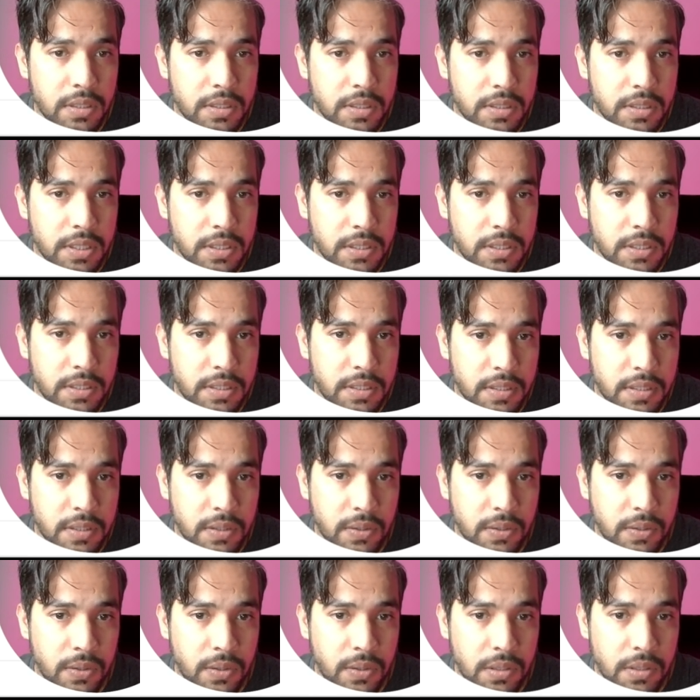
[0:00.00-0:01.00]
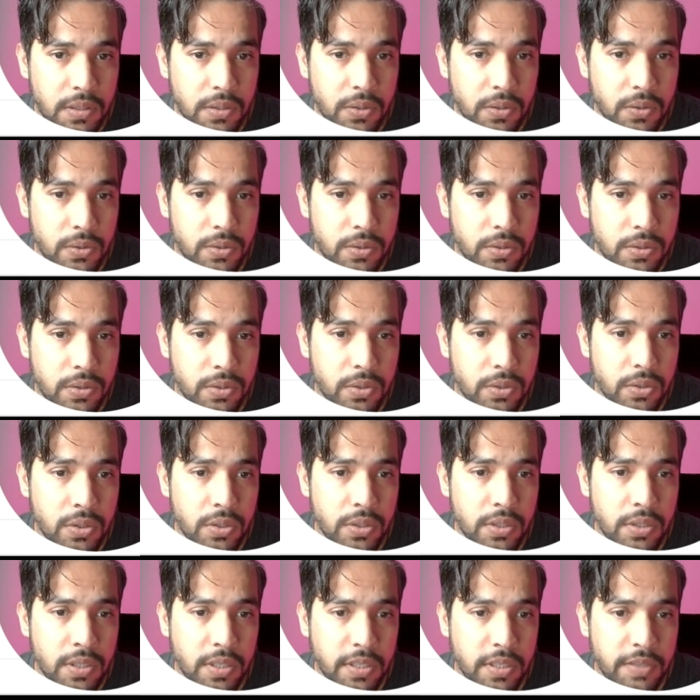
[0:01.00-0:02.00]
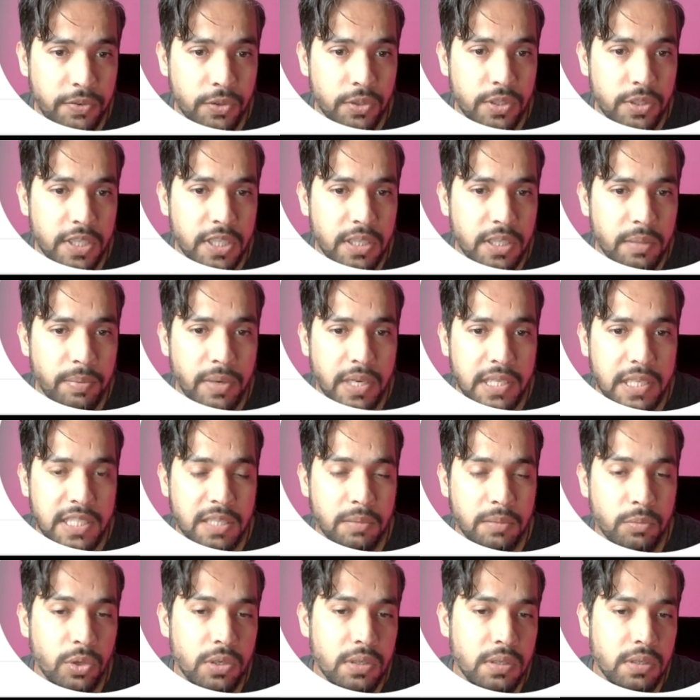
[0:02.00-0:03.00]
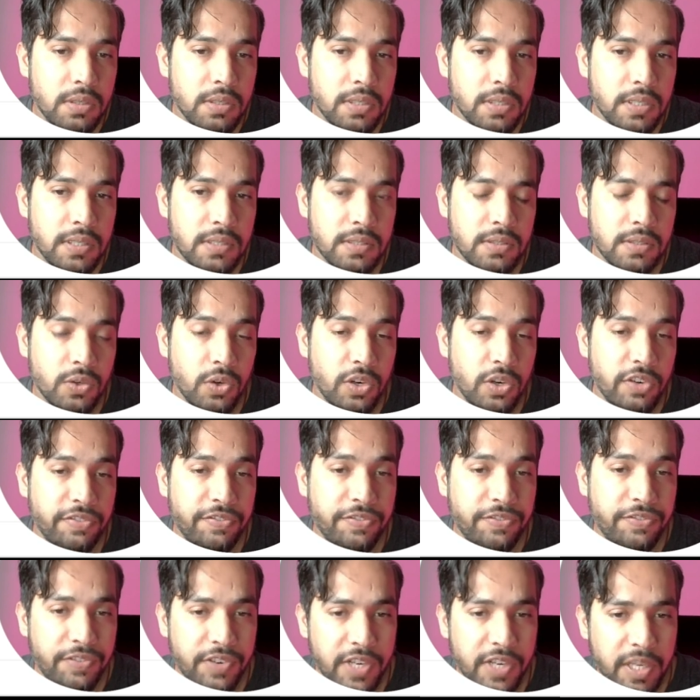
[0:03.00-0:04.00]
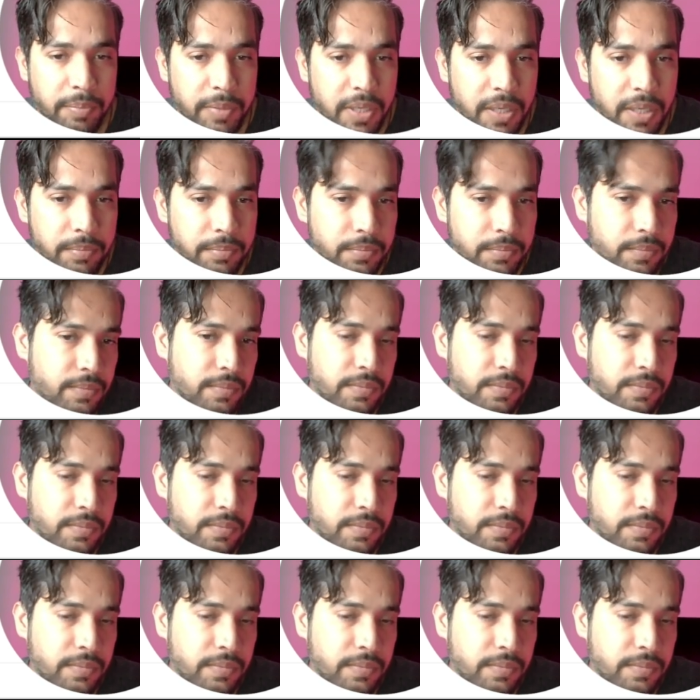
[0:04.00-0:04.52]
Yes, all looks good. If you see the pricing model, it's called freemium,